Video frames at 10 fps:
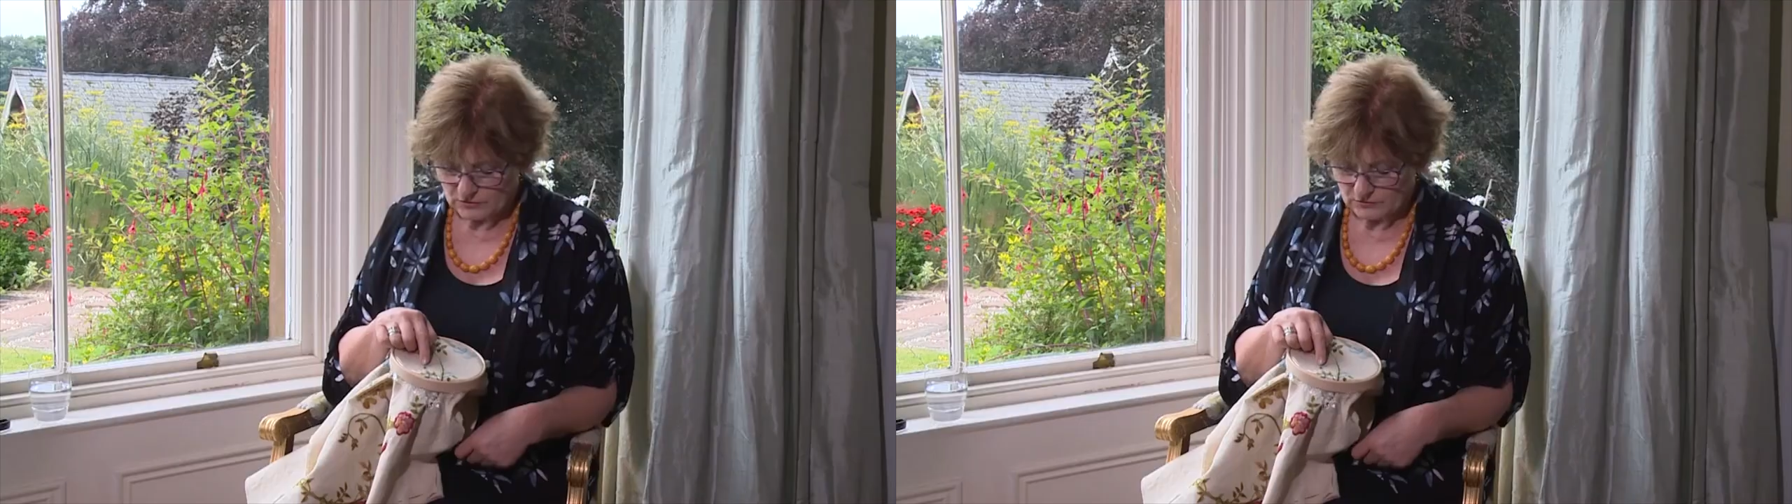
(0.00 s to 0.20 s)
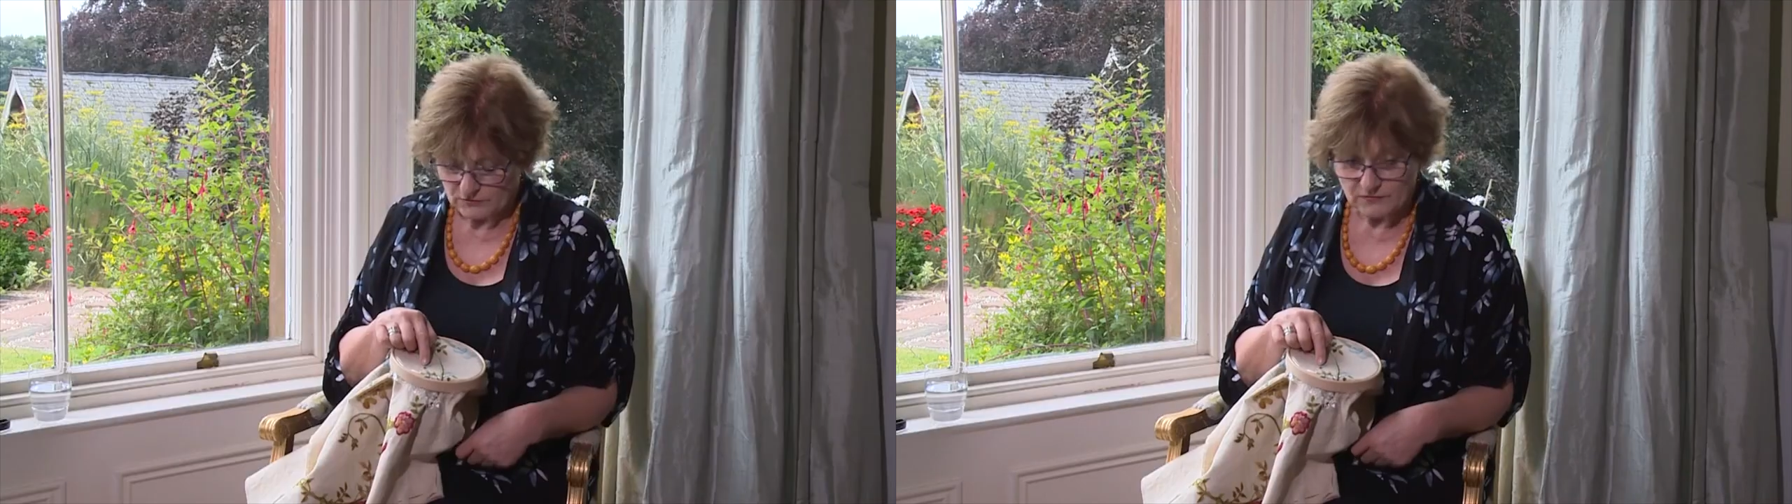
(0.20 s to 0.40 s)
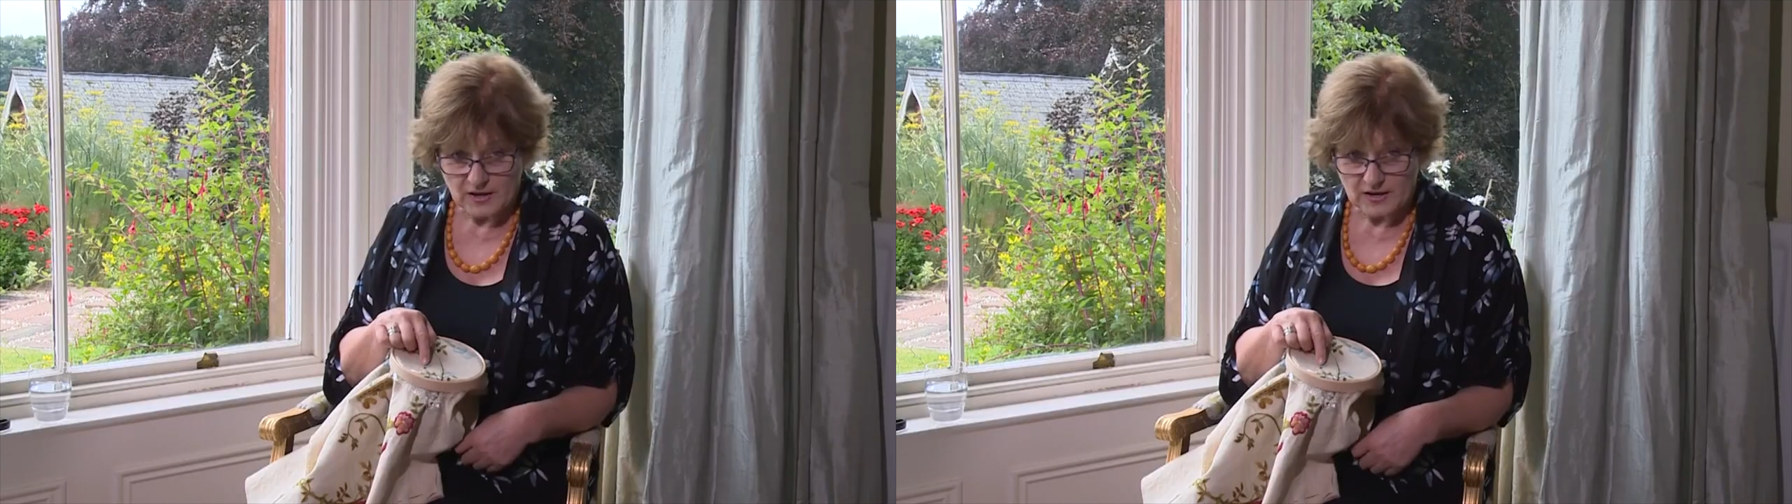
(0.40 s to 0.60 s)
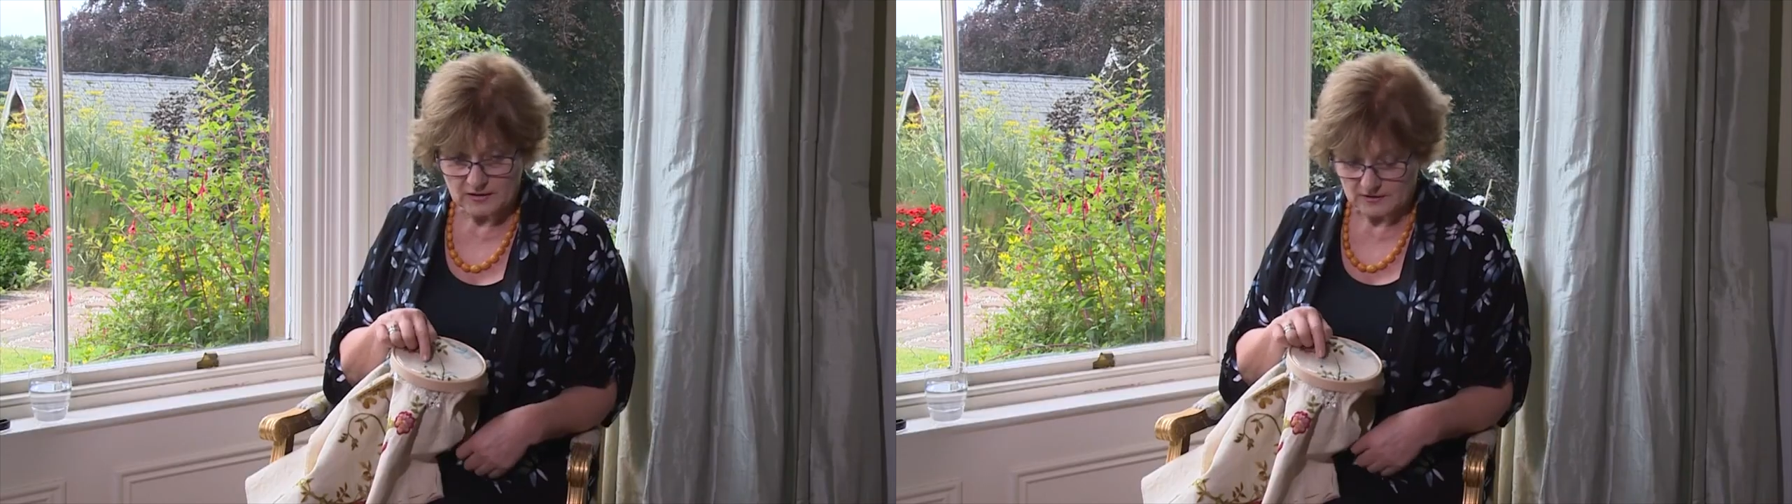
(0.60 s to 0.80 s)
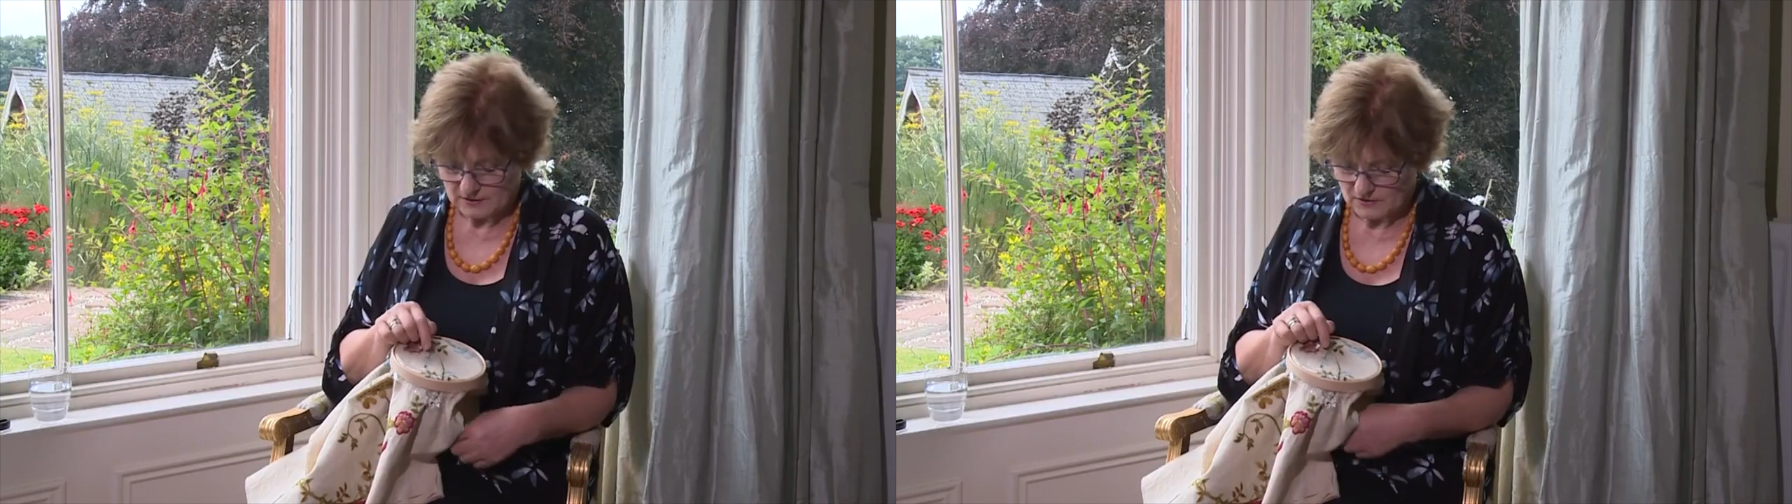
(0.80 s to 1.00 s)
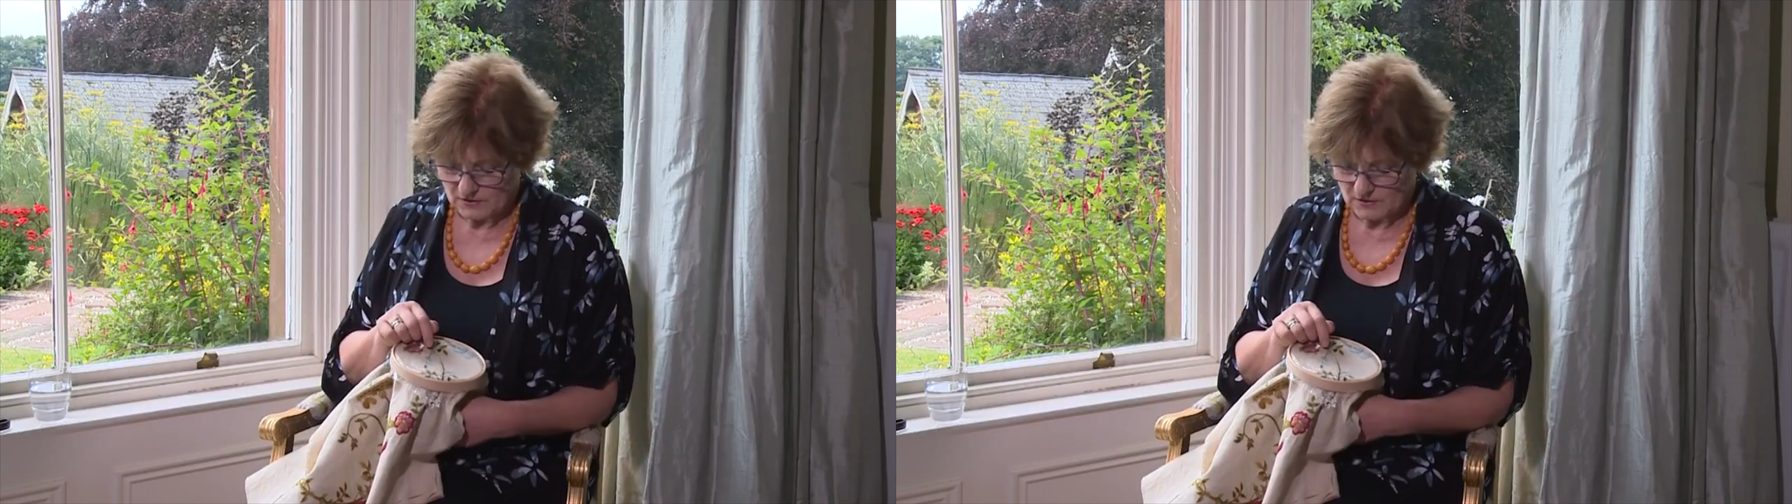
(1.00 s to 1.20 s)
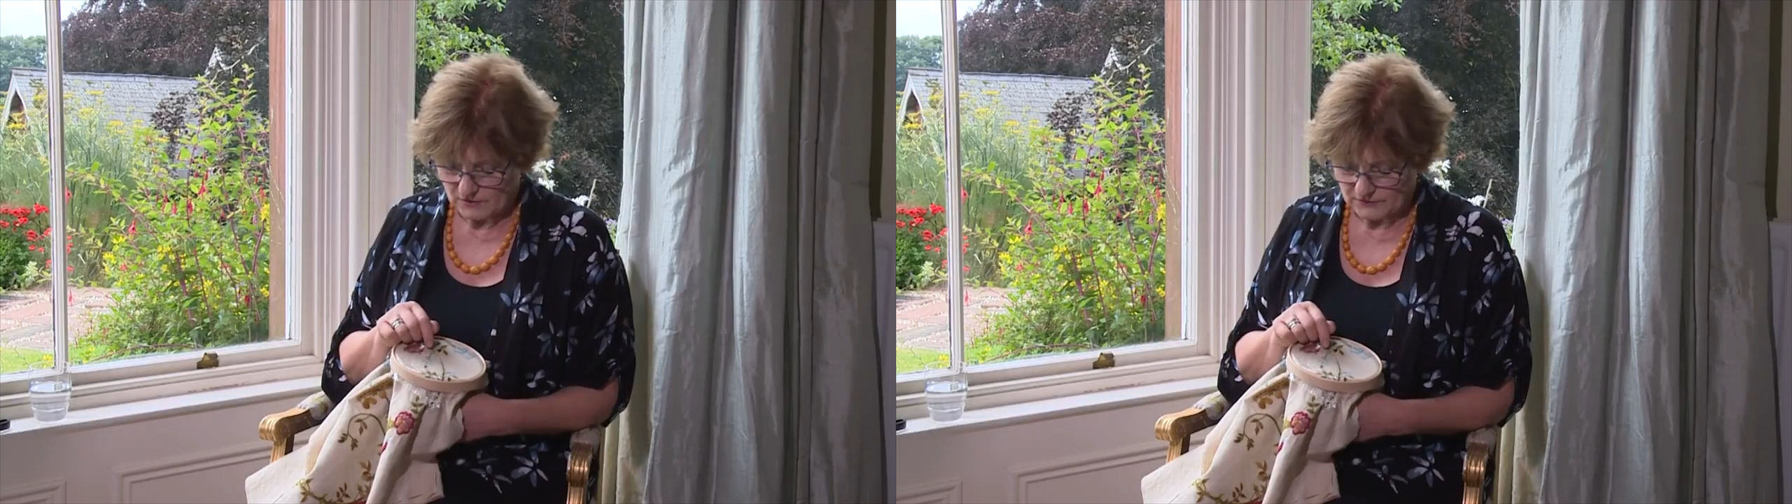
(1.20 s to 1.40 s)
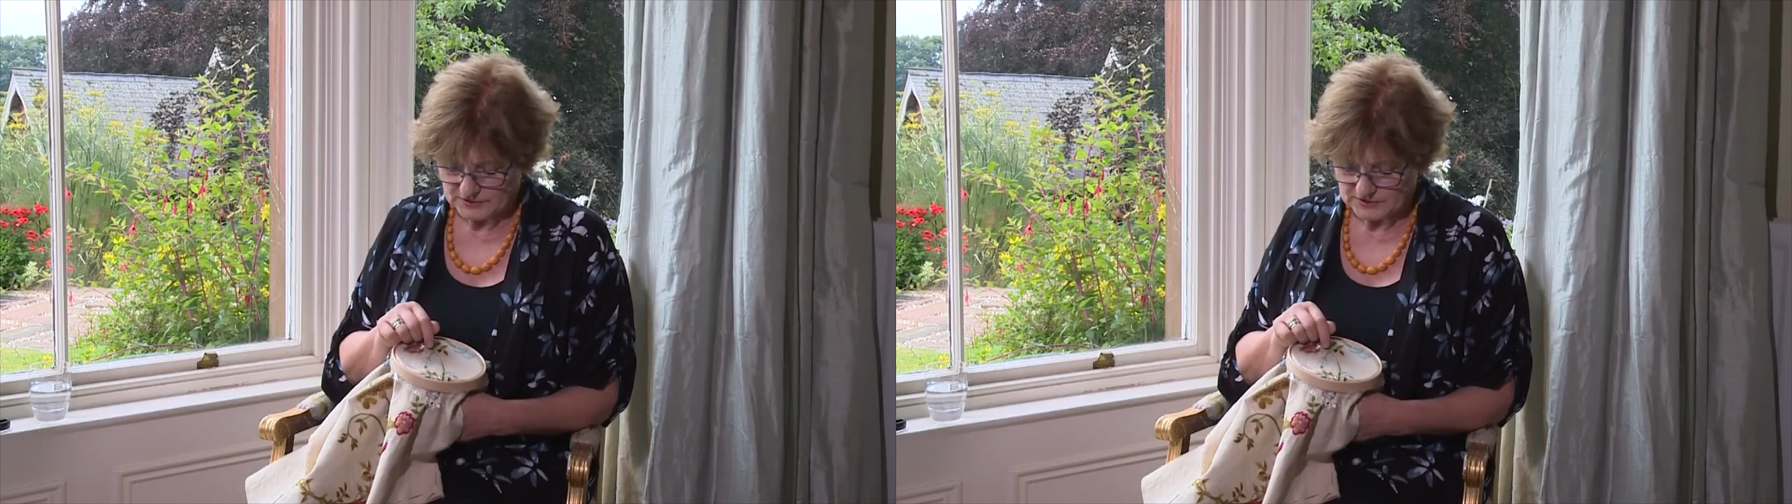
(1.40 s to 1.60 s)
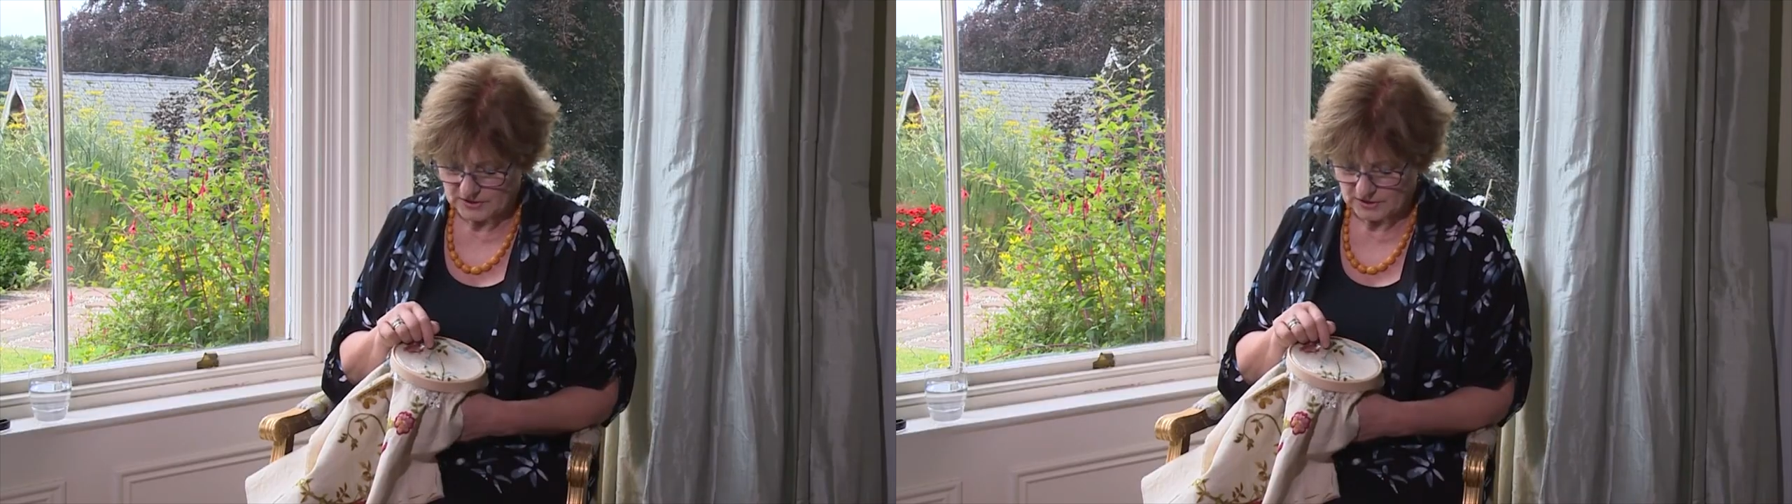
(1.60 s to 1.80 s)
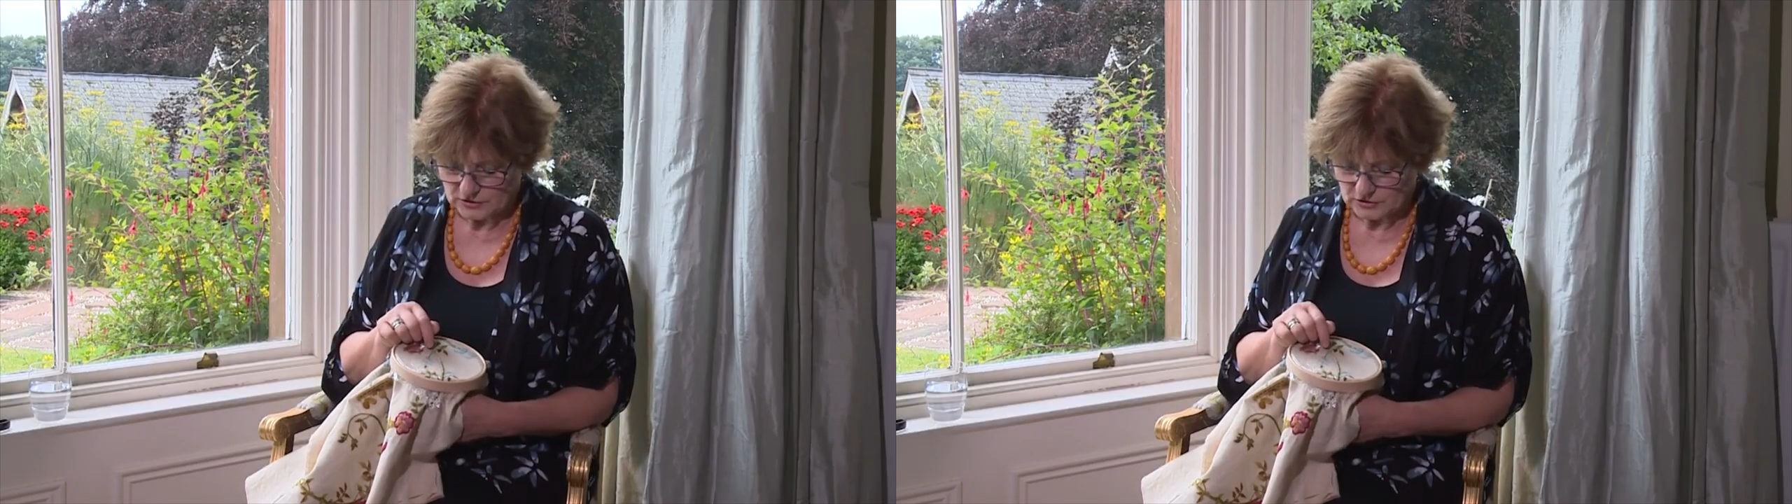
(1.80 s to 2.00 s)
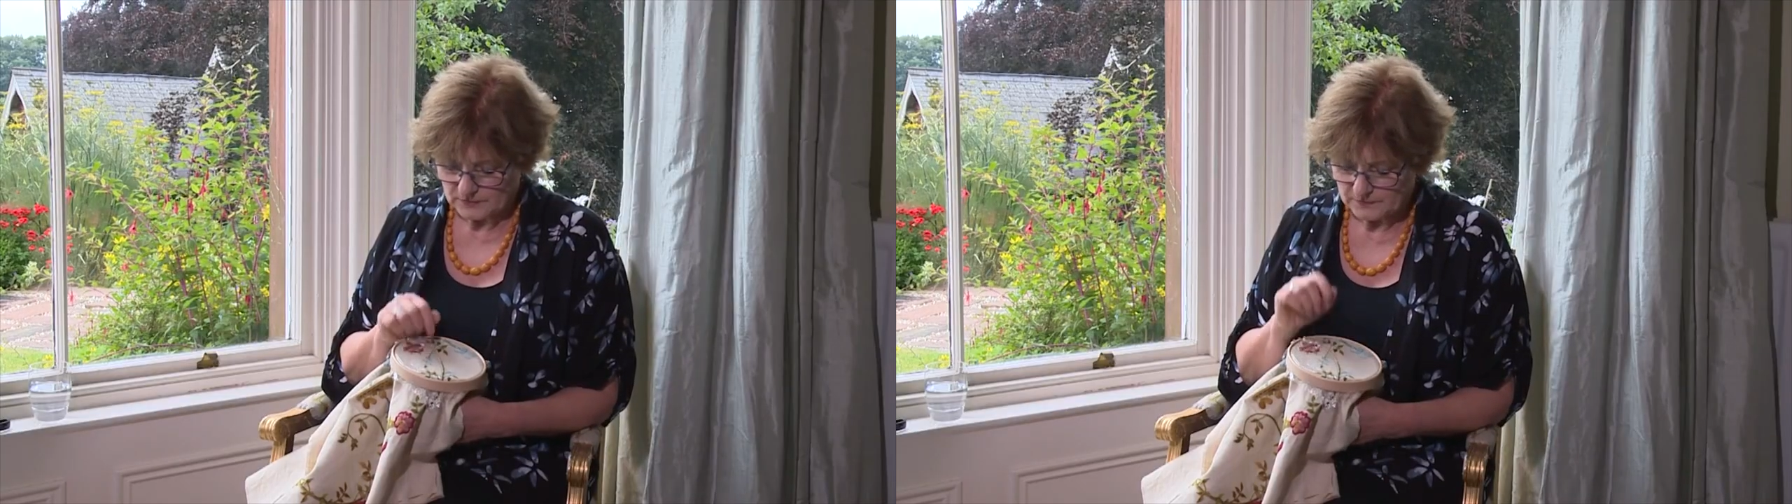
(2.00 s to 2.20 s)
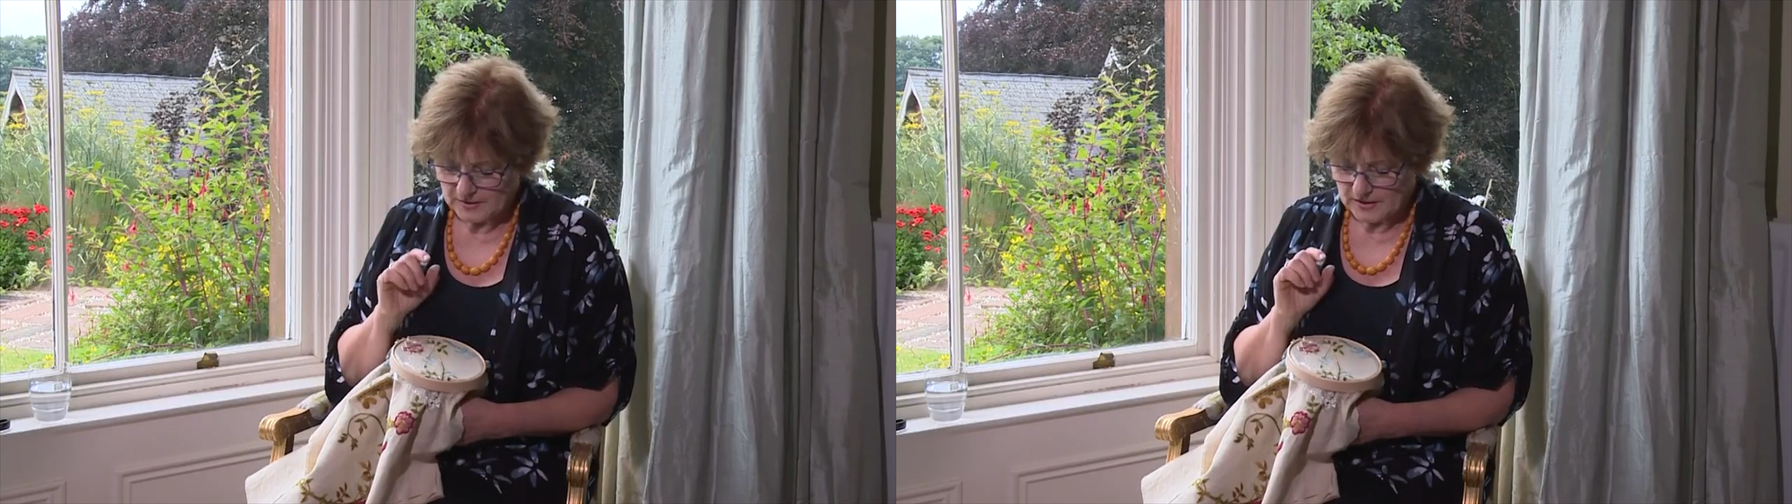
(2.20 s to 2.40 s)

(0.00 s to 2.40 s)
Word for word: through the vein of the stitch.